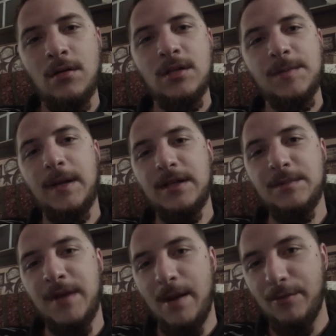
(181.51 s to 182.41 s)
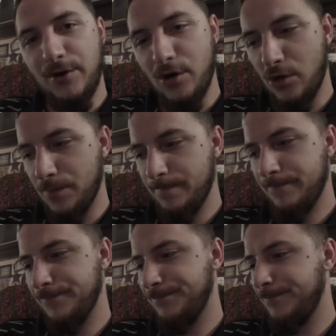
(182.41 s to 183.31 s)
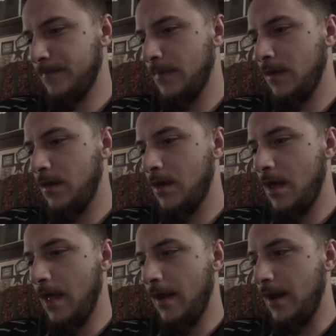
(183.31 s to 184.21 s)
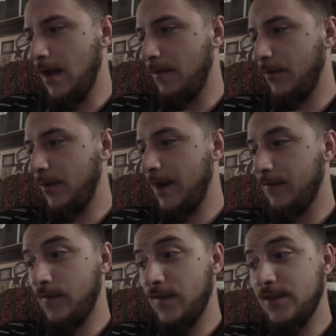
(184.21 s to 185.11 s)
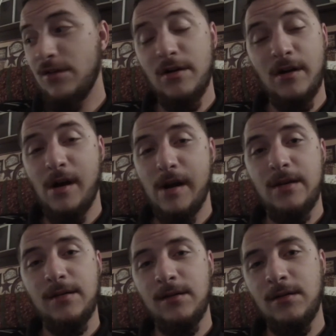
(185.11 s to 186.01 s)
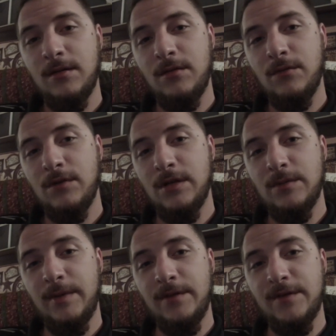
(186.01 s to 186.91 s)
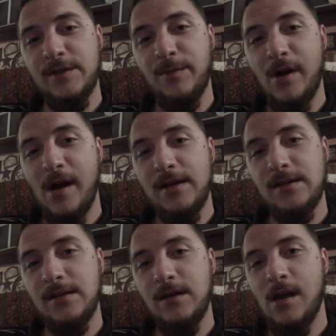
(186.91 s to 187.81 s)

spending some time with her. And uh, but we're gonna have a visitor tonight, which is a bit of a surprise.